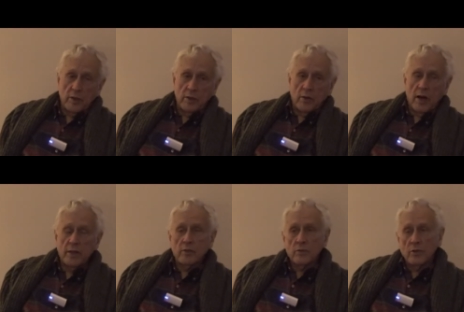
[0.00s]
you know,
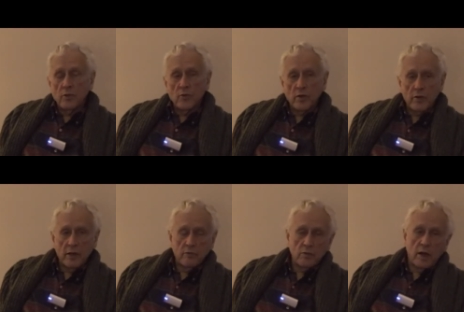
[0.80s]
I don't know whether
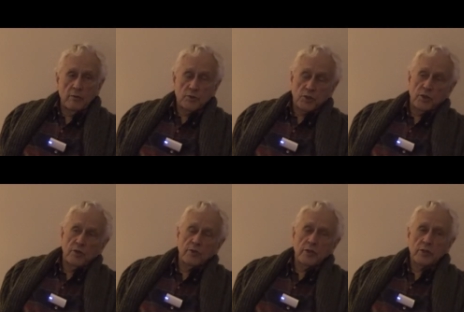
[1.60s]
I, I was
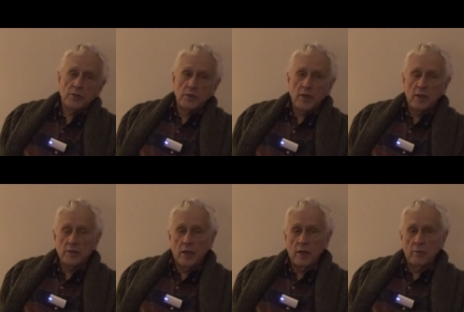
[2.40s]
curious at
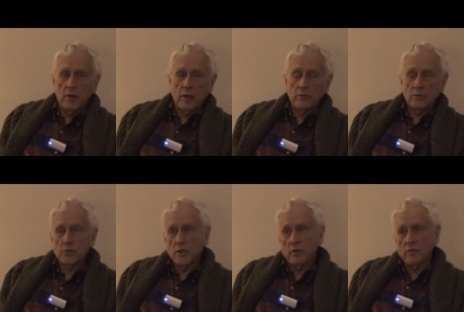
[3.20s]
that time and I was
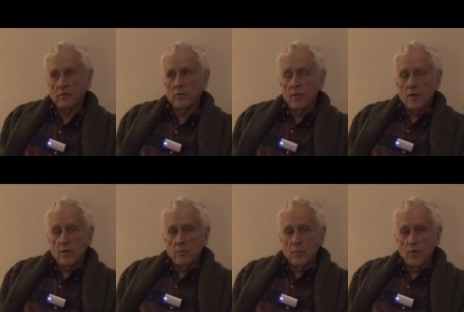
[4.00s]
self
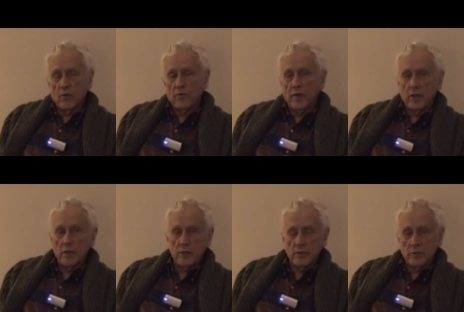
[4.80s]

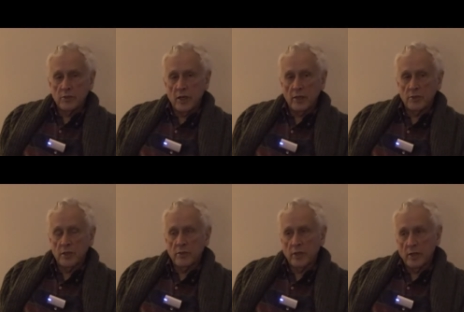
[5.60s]
motivated in the
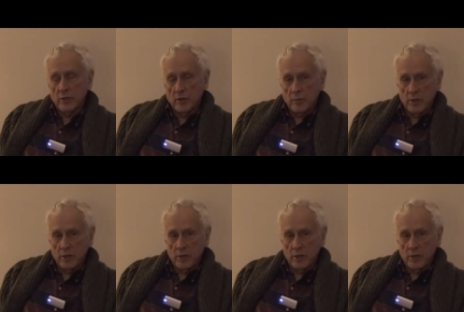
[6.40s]
science area. I taught